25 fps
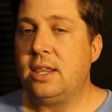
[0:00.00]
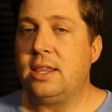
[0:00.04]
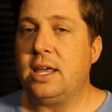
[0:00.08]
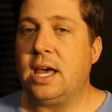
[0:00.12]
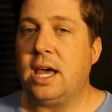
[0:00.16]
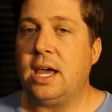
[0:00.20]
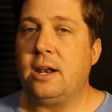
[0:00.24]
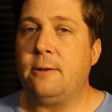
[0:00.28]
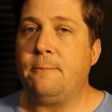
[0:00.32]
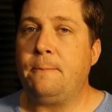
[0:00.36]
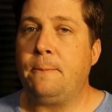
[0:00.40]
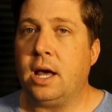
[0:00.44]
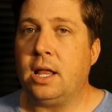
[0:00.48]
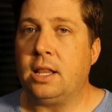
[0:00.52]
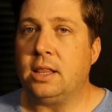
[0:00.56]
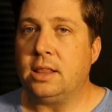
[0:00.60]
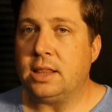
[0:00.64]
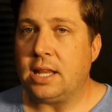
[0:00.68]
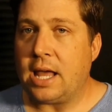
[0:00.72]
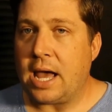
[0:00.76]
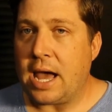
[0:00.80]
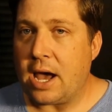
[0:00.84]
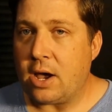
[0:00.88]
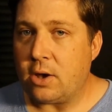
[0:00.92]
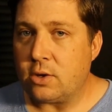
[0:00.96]
that
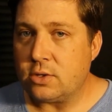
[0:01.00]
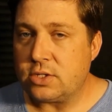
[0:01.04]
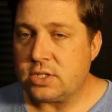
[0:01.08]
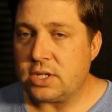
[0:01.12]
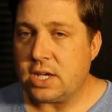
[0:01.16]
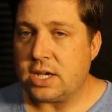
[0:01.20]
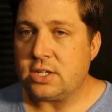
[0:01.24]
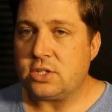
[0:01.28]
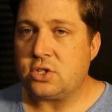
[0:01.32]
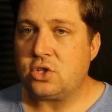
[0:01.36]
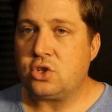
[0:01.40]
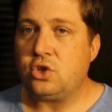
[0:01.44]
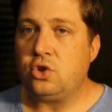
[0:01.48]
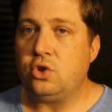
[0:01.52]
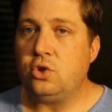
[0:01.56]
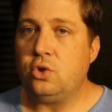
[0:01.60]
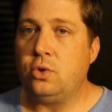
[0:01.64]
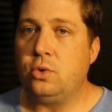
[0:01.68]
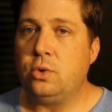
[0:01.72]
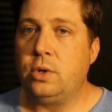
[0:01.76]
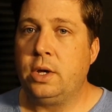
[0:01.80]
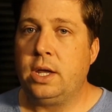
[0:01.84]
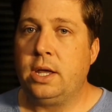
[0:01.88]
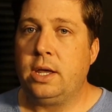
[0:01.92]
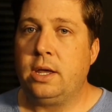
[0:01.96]
allows us
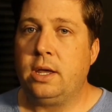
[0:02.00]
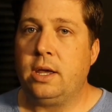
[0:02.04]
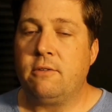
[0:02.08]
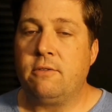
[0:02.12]
to